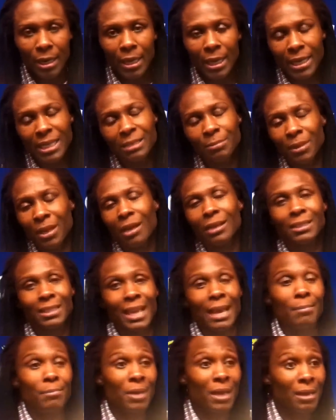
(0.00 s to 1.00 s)
And it's because of
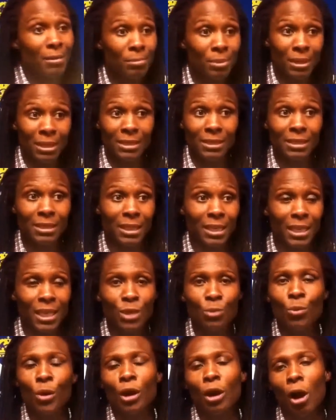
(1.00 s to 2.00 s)
that man, Billy C.
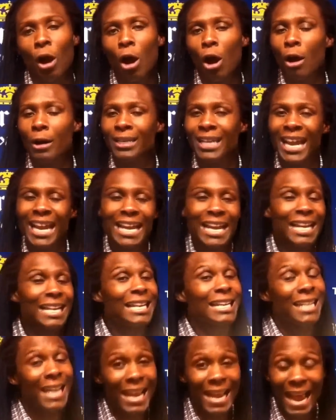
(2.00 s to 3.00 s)
He worked hard day in
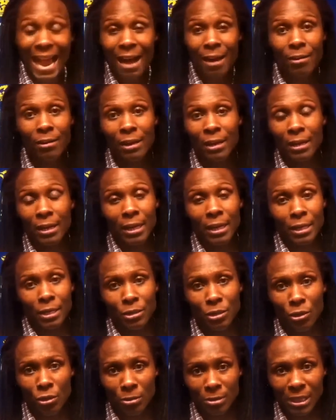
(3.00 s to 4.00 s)
and day out,
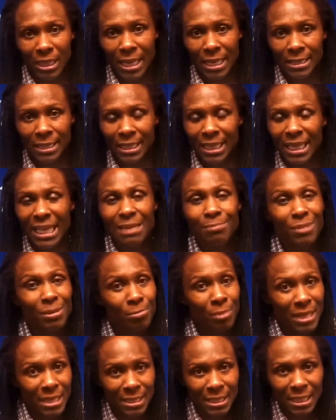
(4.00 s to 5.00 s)
you know what I'm saying, to keep me
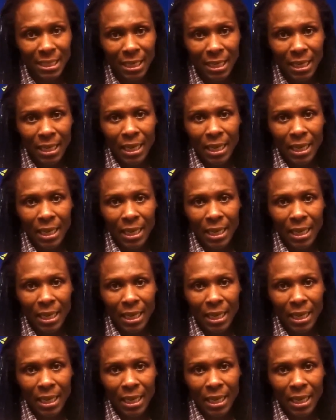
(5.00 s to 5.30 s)
busy.